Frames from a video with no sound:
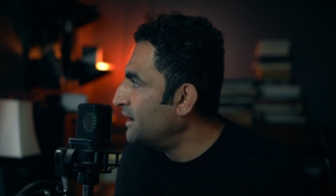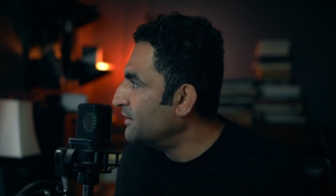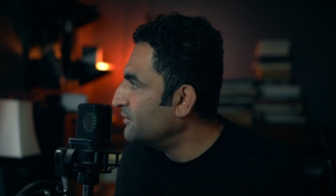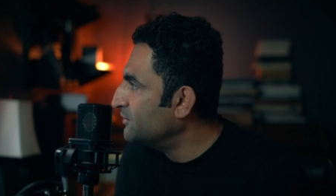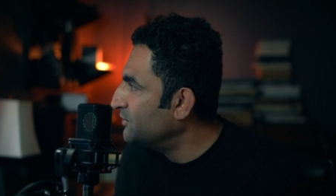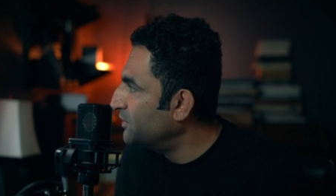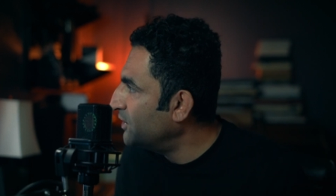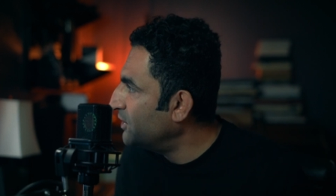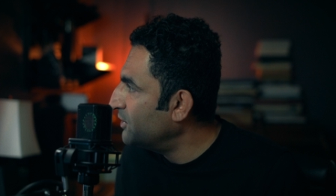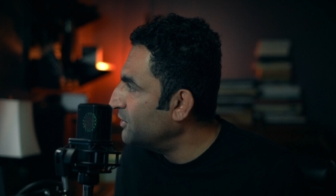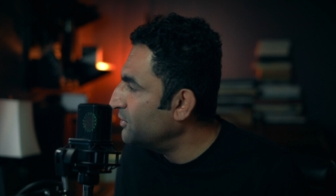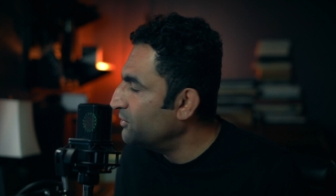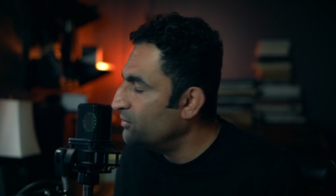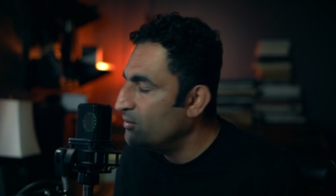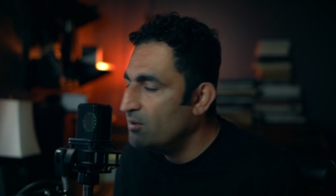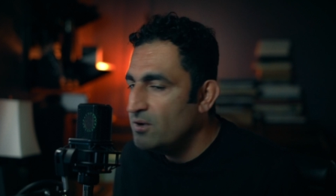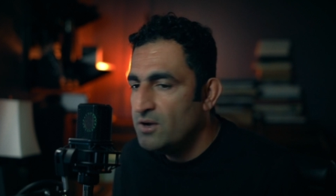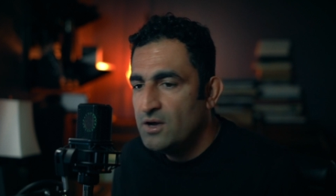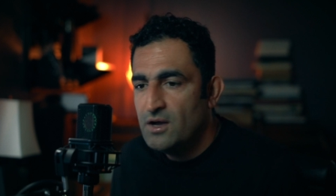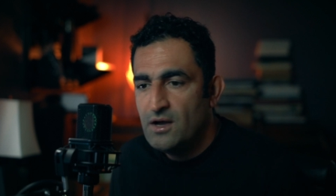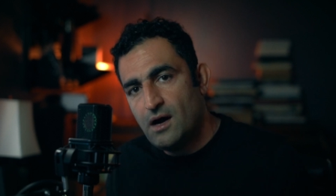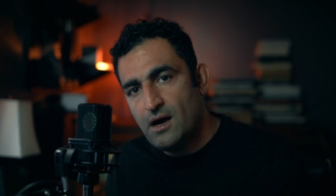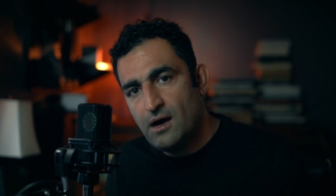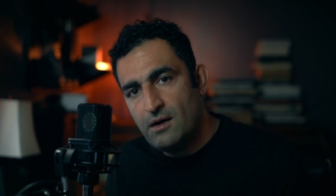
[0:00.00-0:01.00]
I don't know.
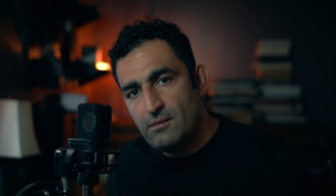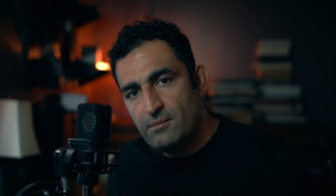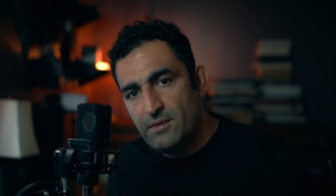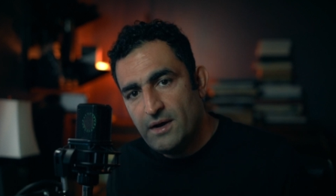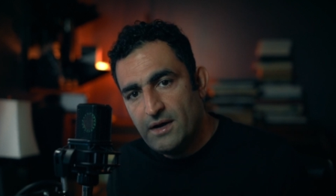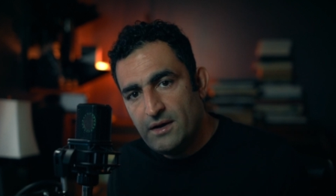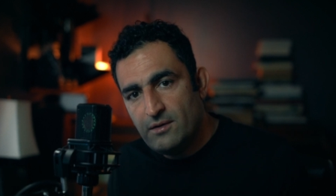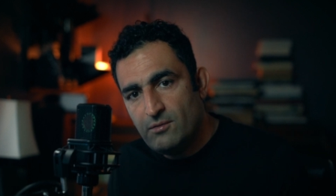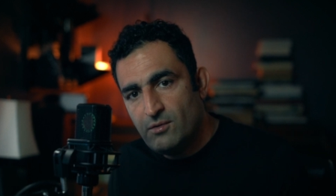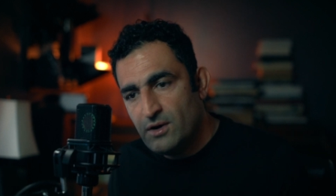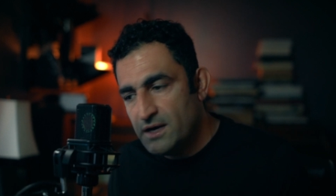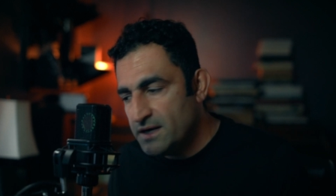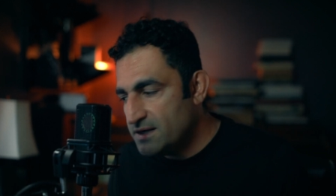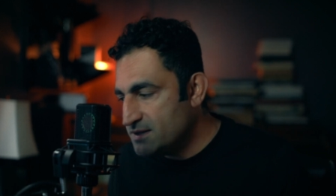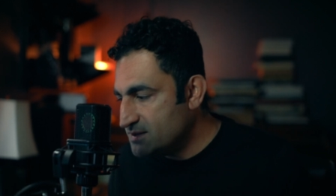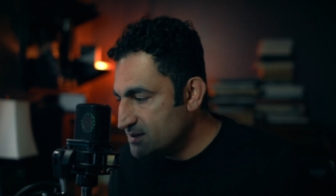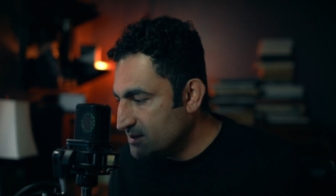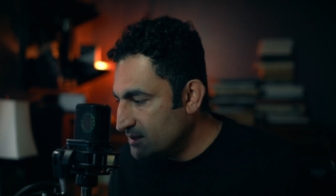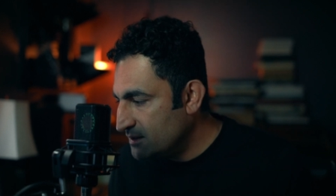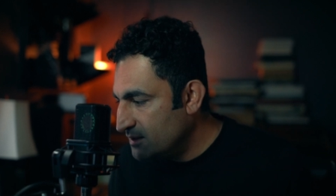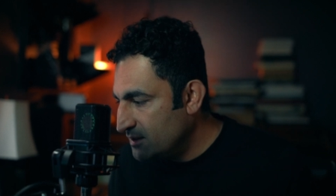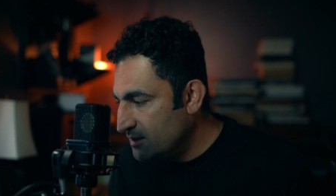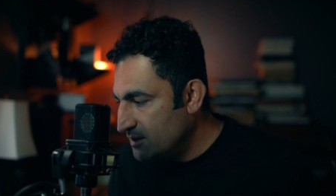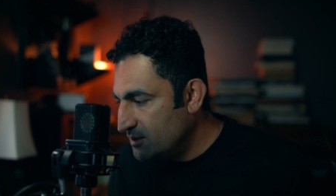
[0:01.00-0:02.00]
There are many
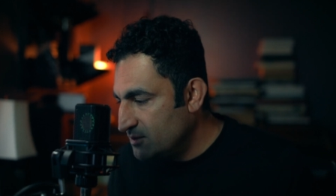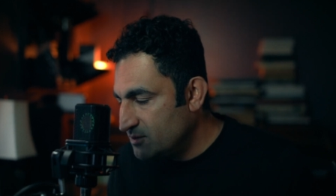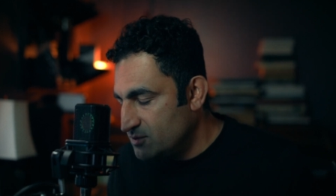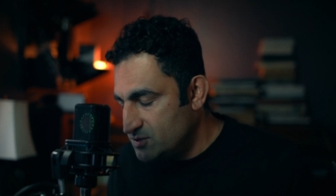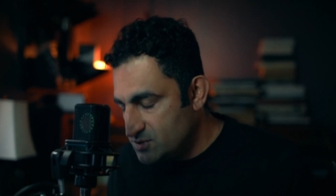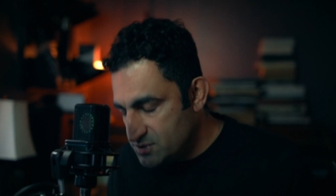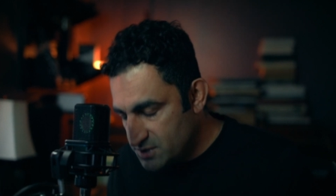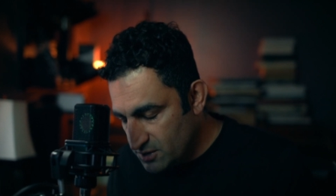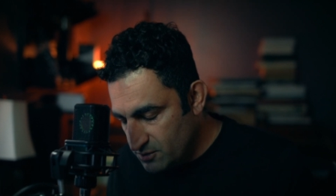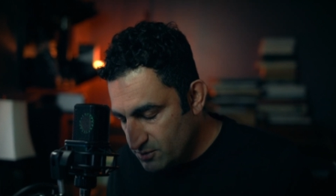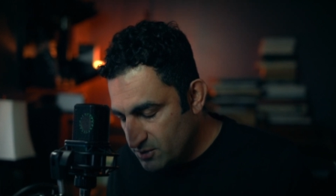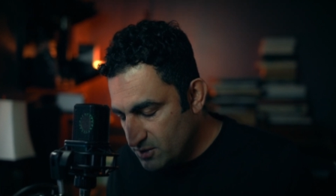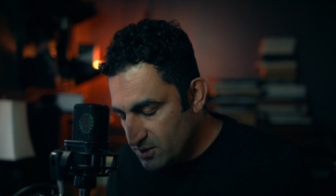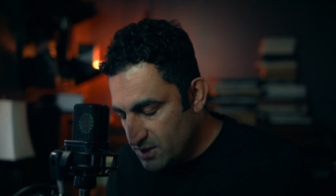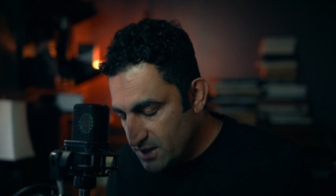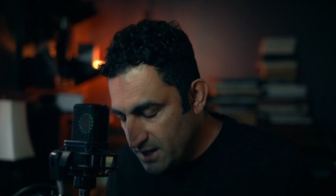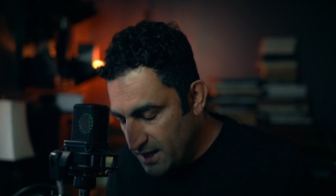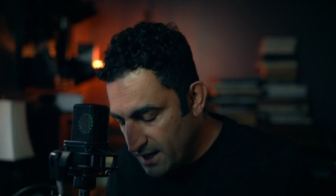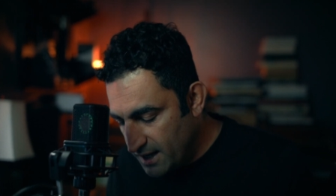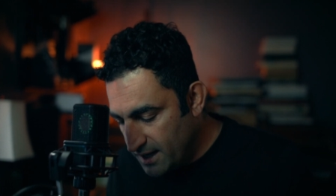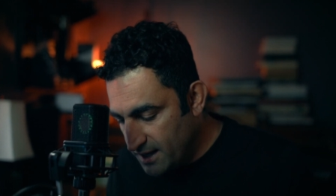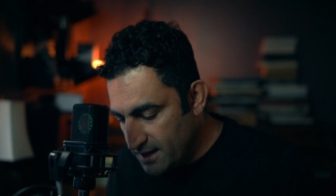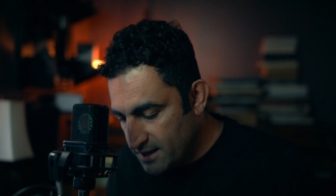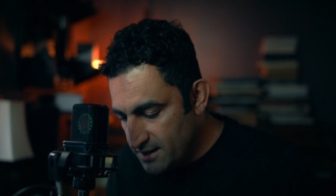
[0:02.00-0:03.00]
ways so you
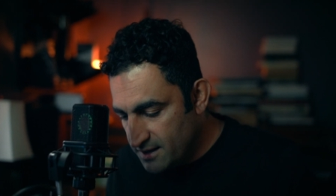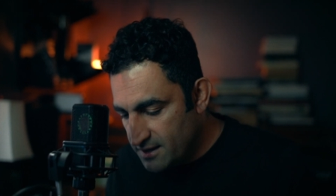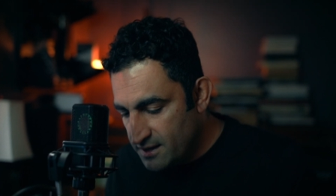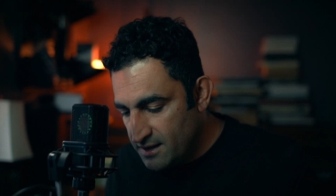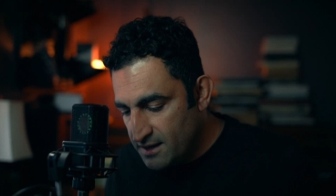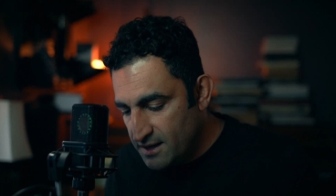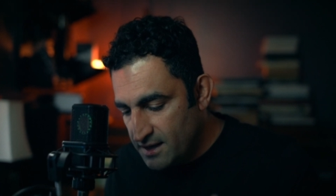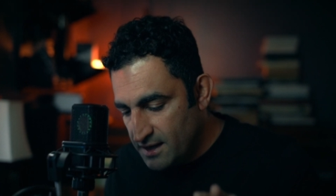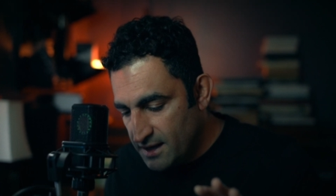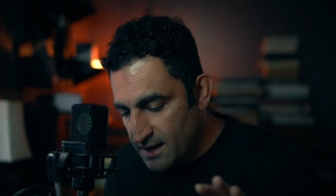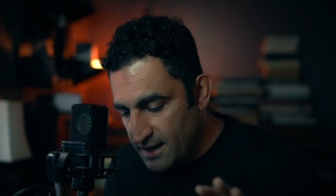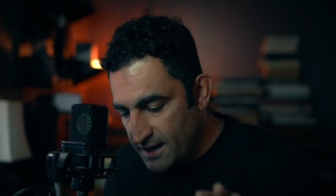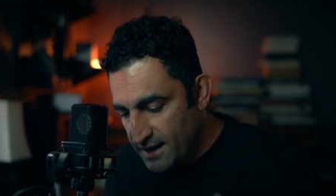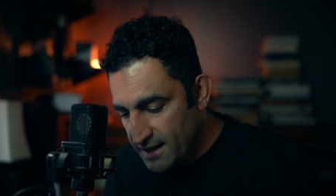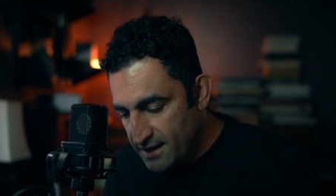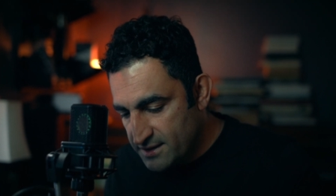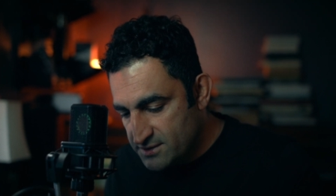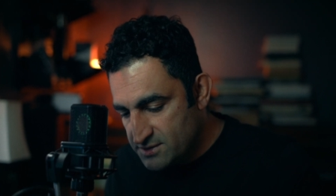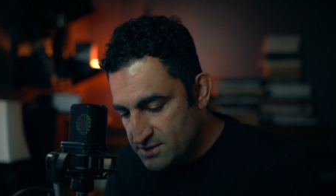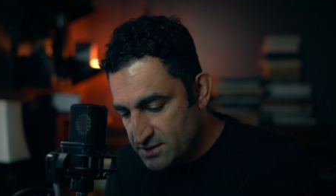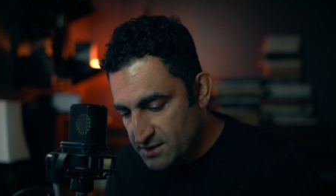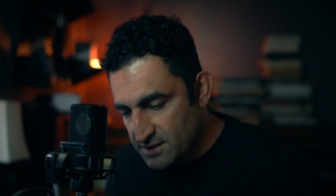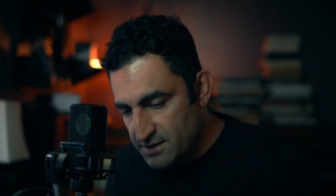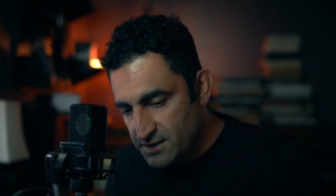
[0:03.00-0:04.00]
can
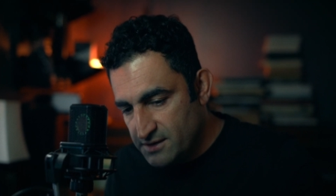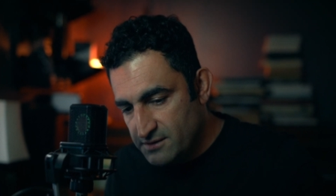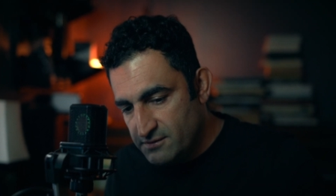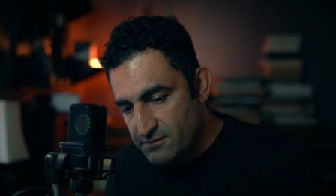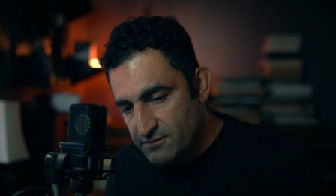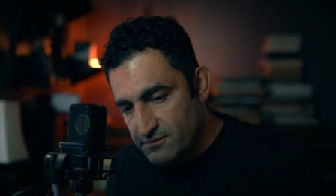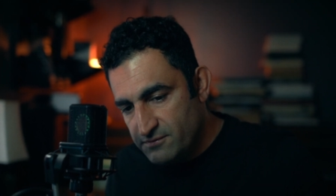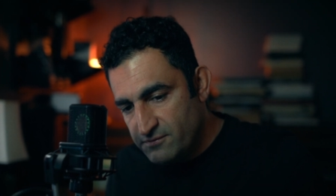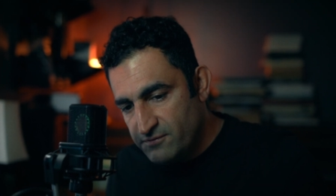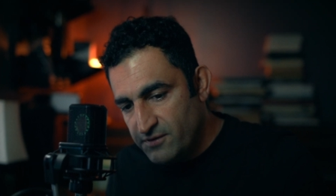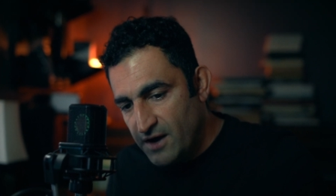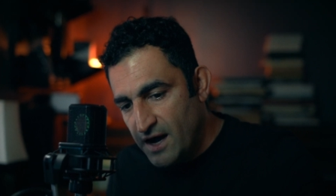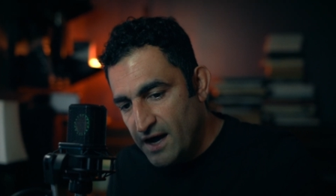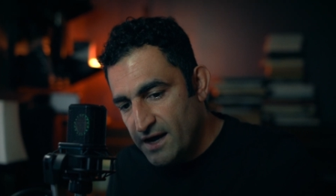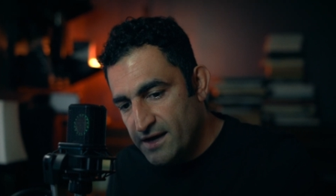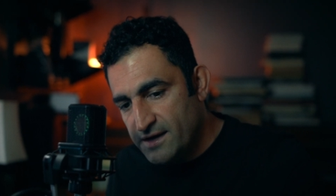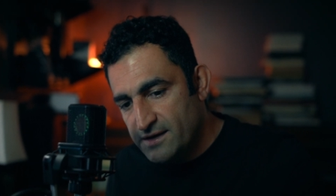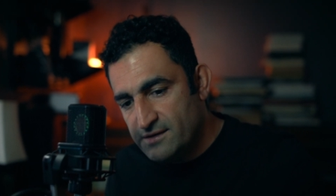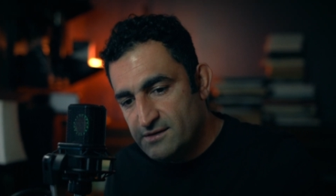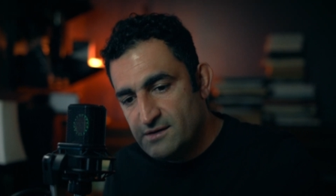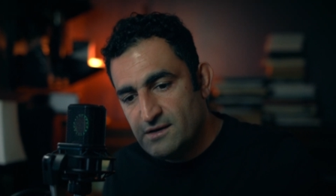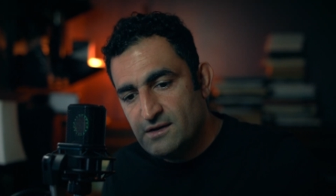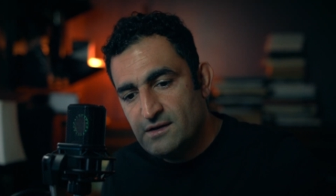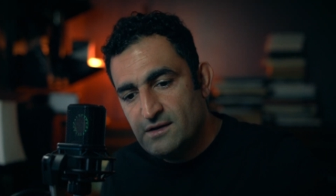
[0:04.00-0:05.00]
actually
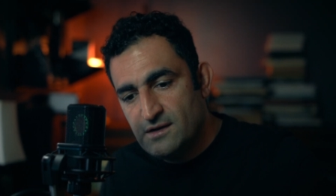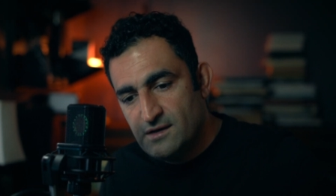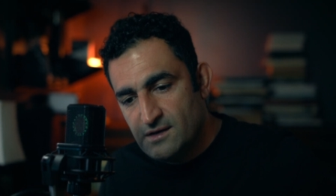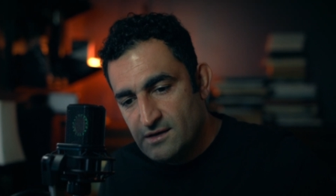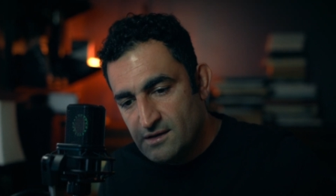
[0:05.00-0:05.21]
find